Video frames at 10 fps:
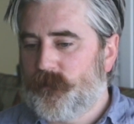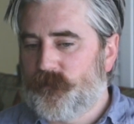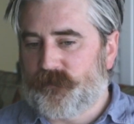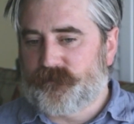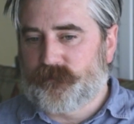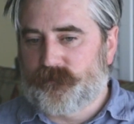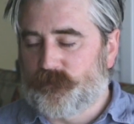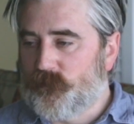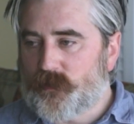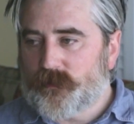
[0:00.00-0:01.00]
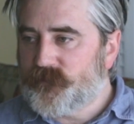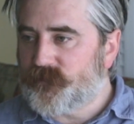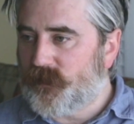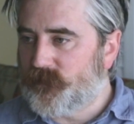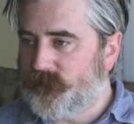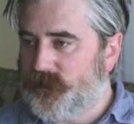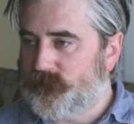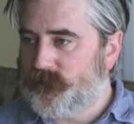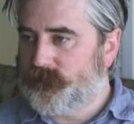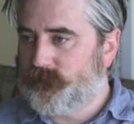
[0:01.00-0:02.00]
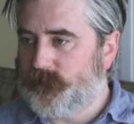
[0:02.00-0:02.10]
but the rewards are greater.